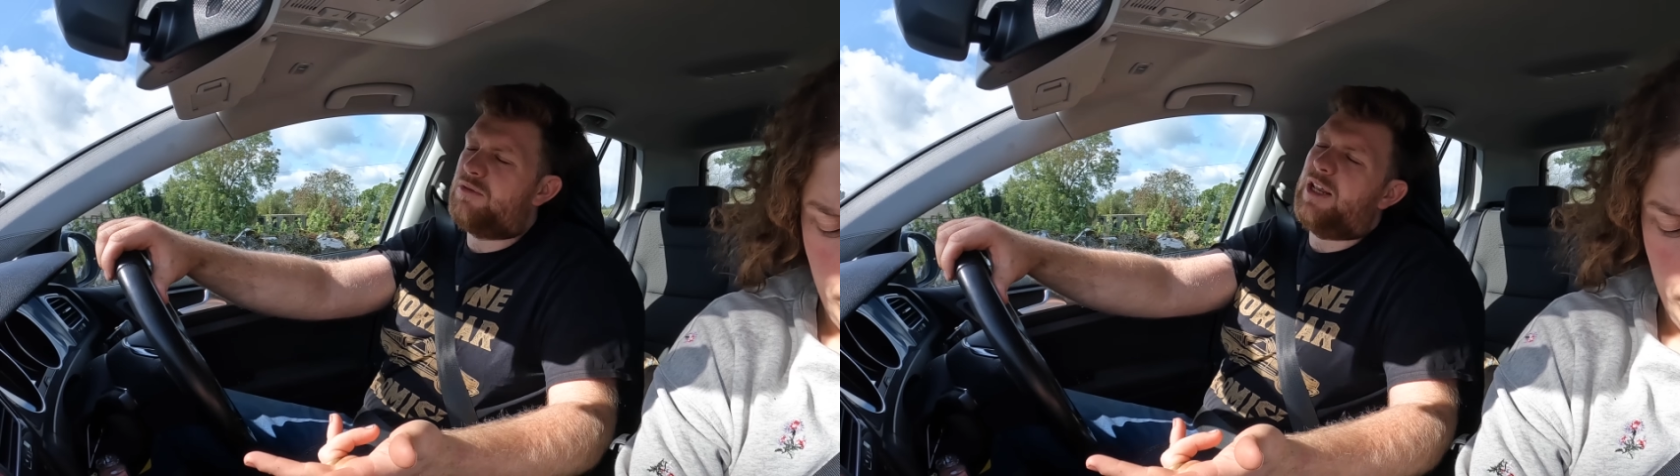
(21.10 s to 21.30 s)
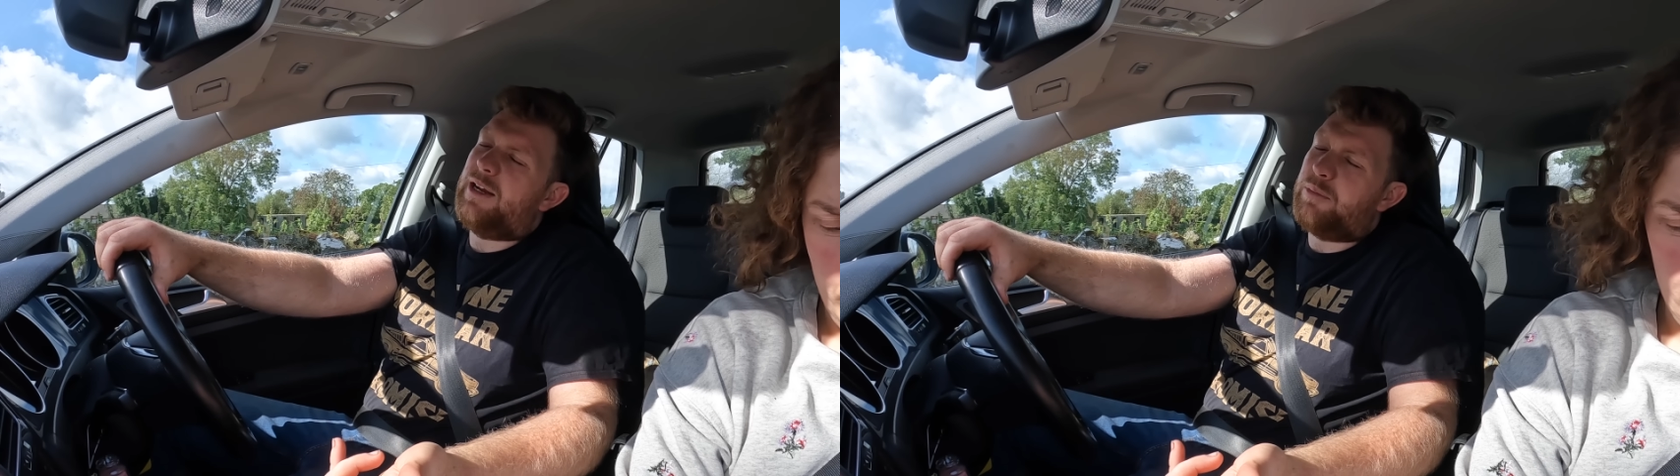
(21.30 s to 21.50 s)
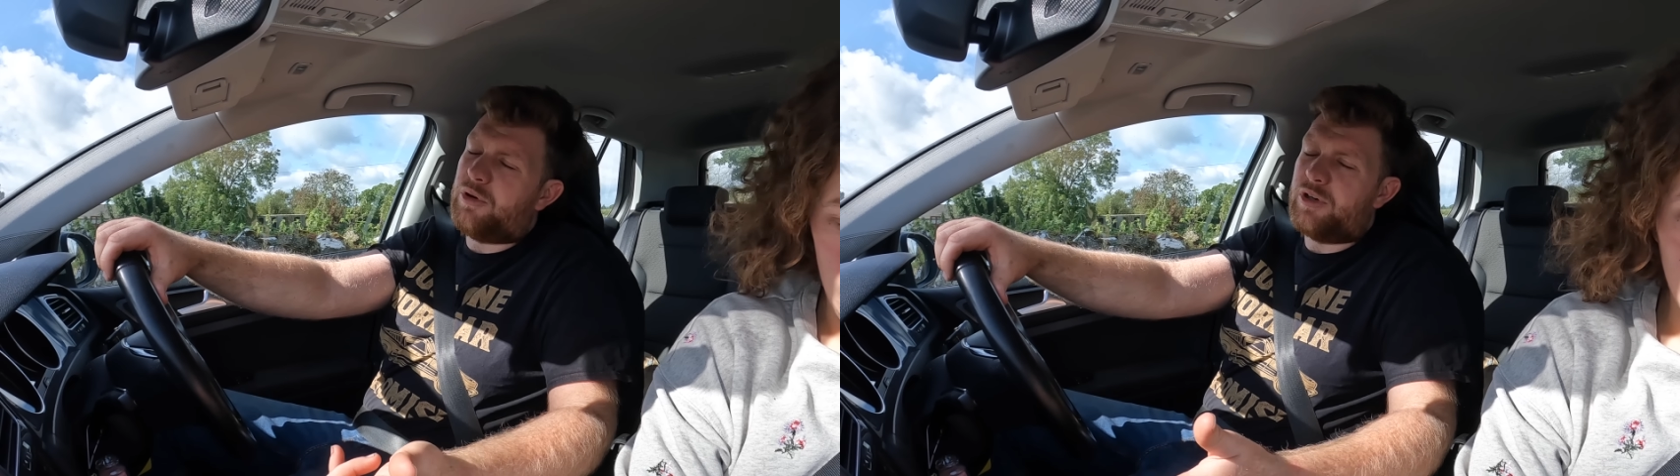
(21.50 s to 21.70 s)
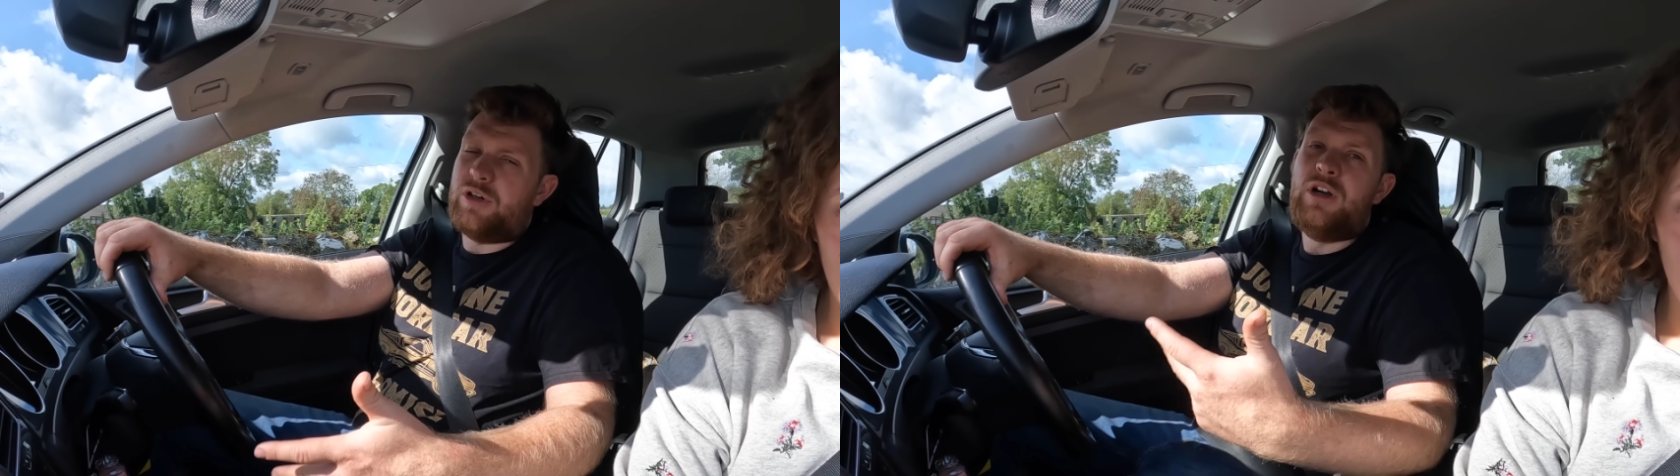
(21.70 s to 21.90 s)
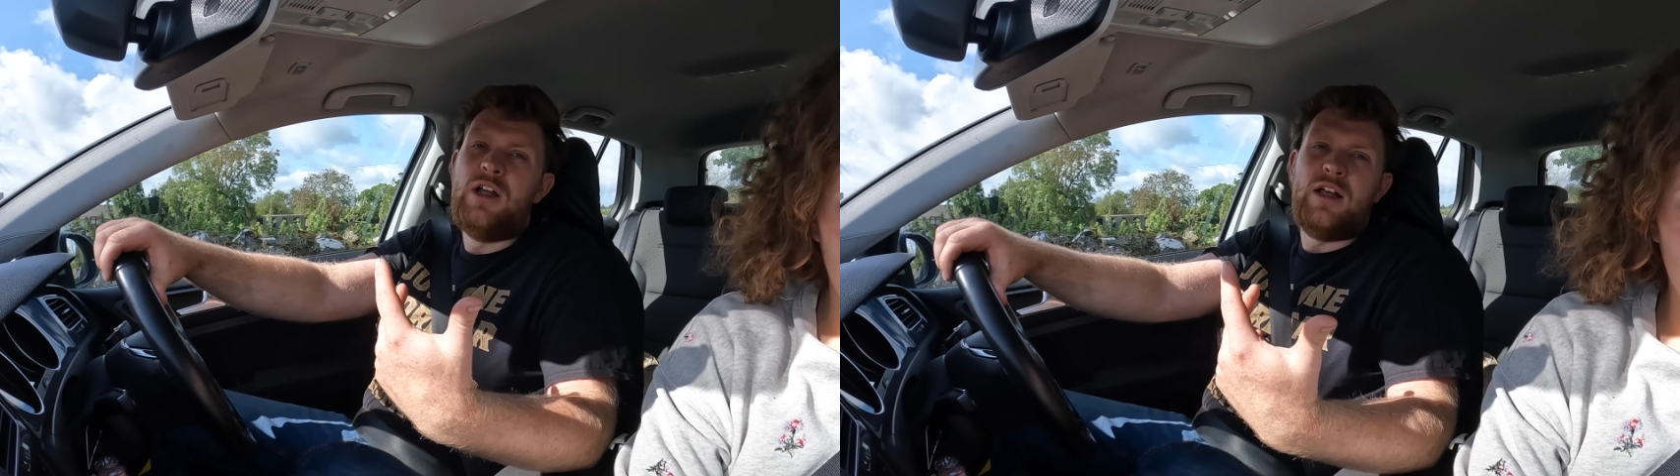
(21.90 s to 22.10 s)

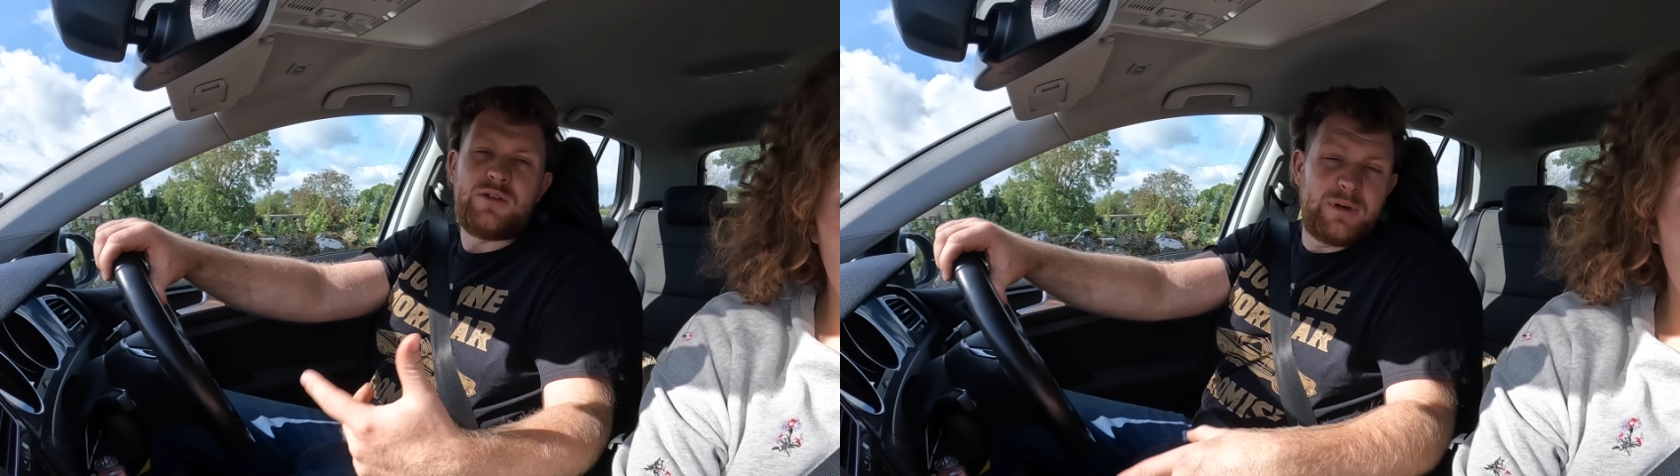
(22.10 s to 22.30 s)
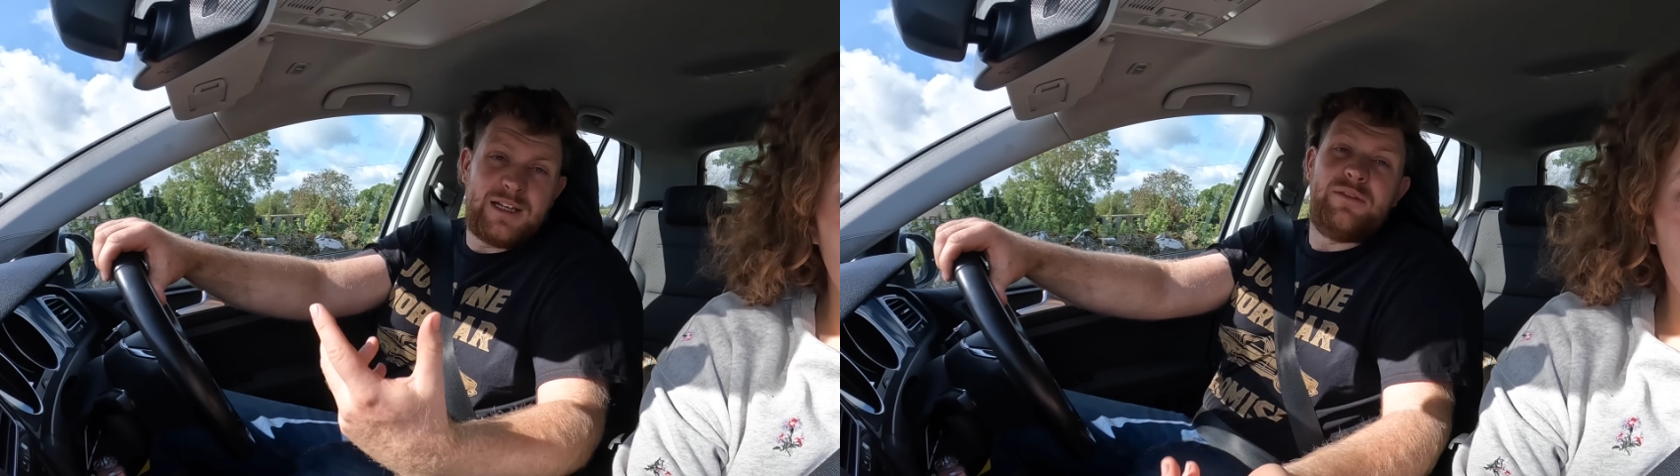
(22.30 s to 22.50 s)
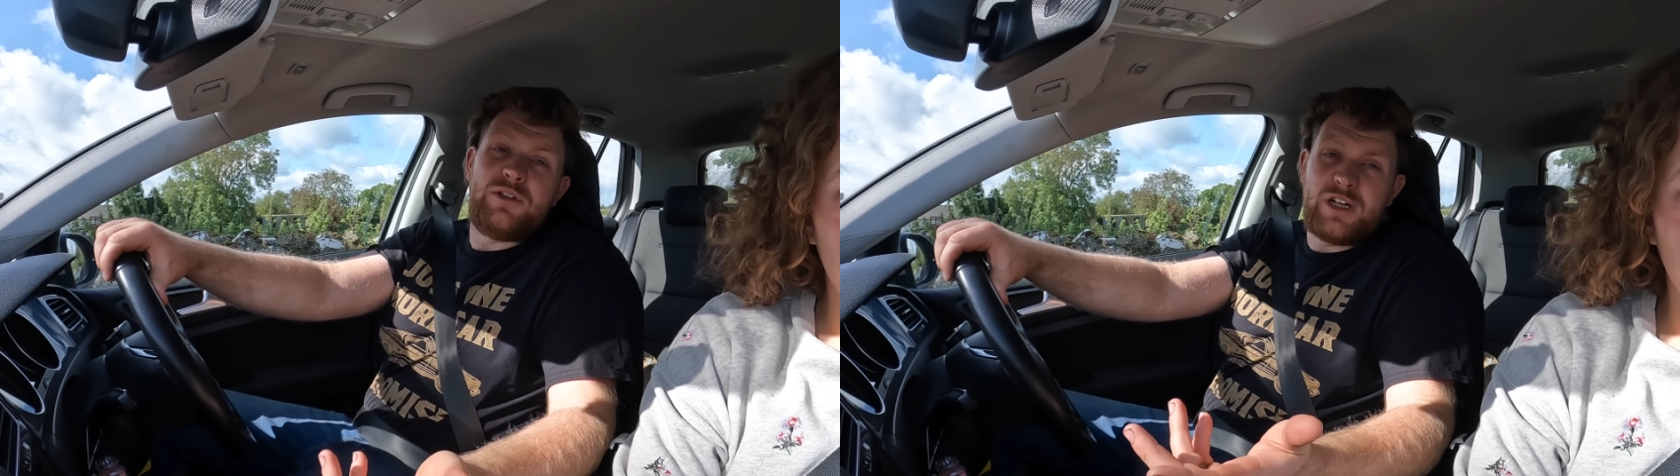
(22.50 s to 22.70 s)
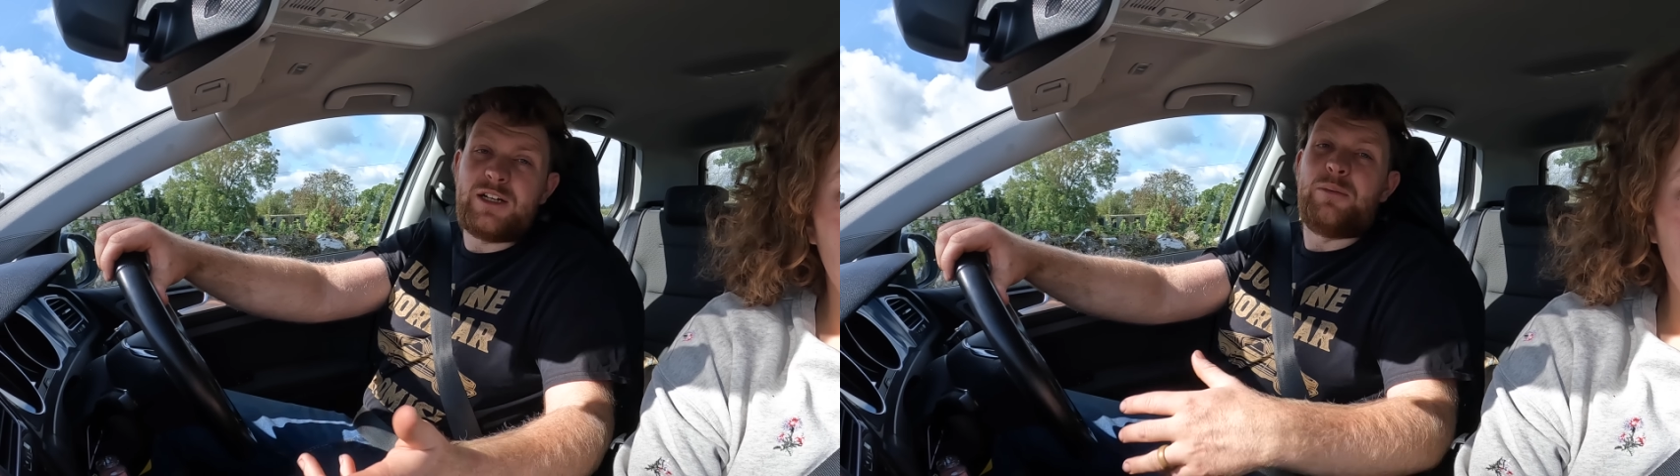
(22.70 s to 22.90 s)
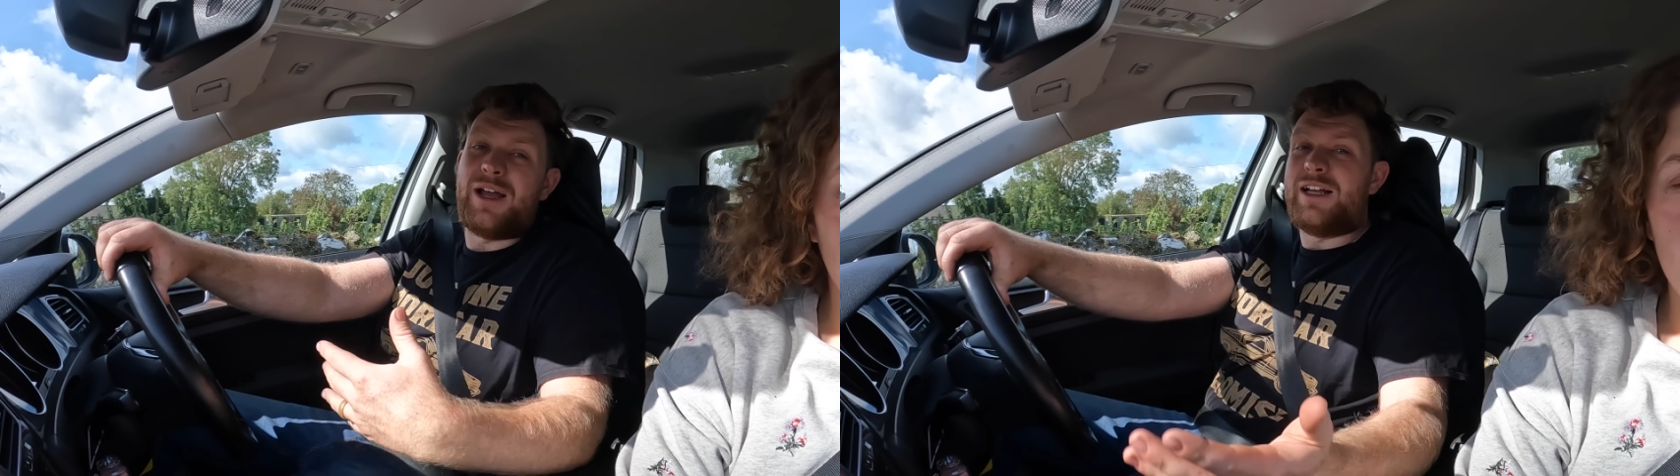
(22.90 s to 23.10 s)
teleporter, so we had to leave the
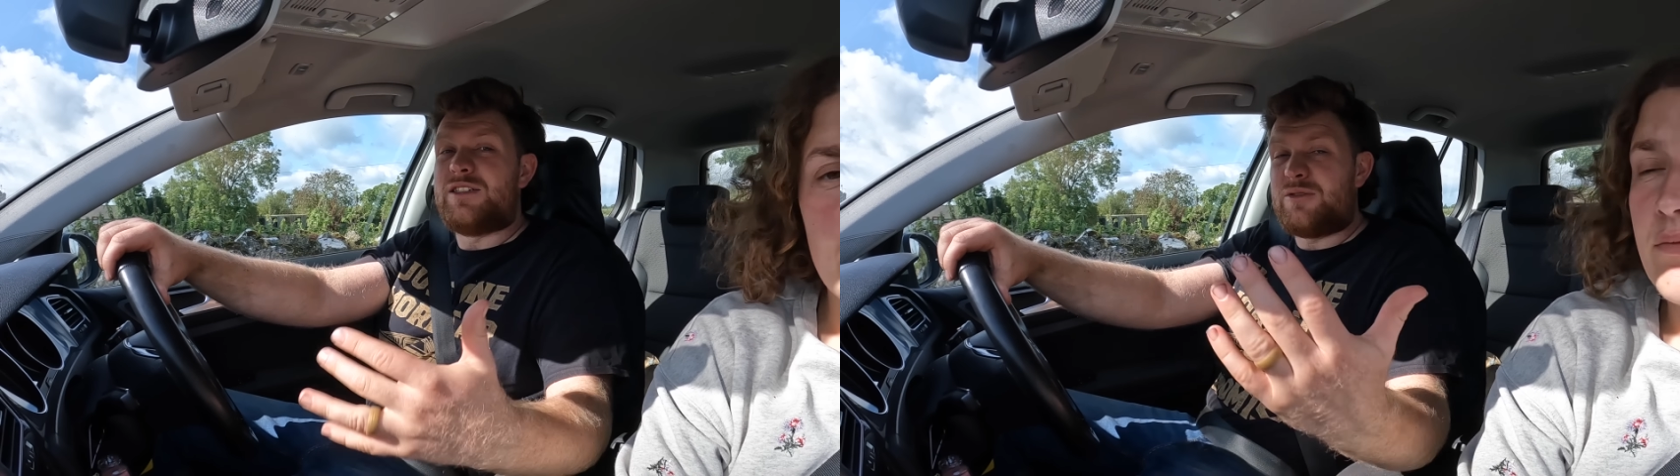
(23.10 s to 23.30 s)
tractor behind,